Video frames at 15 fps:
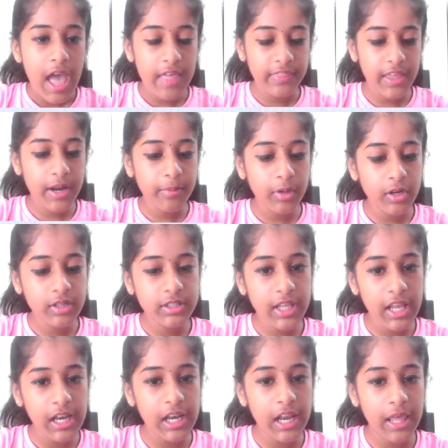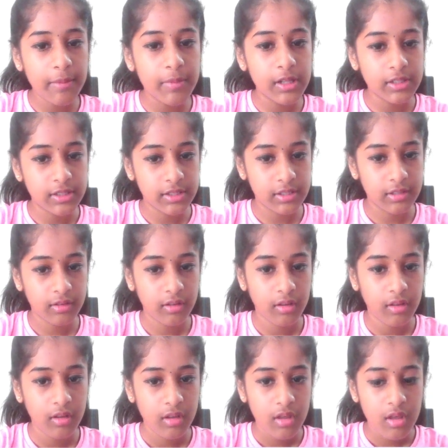And then I'm going to say labels.
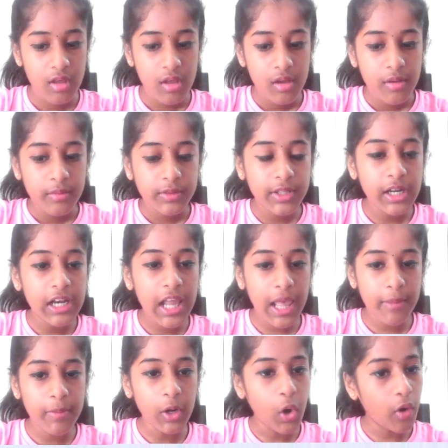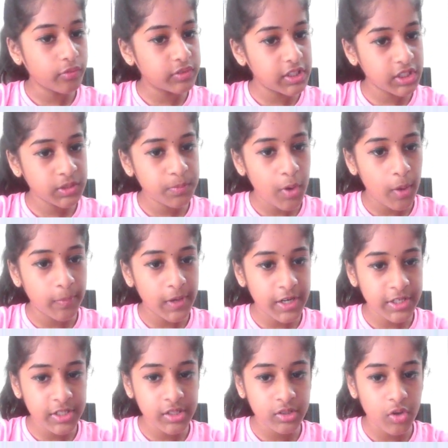The label of this
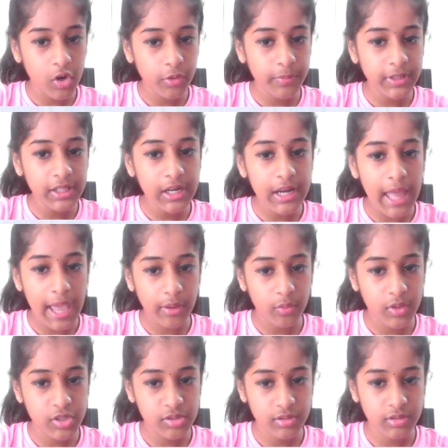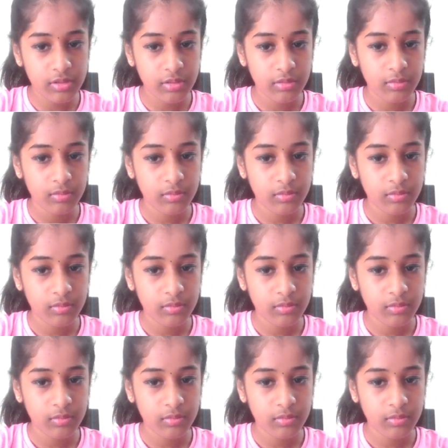population is going to be the languages.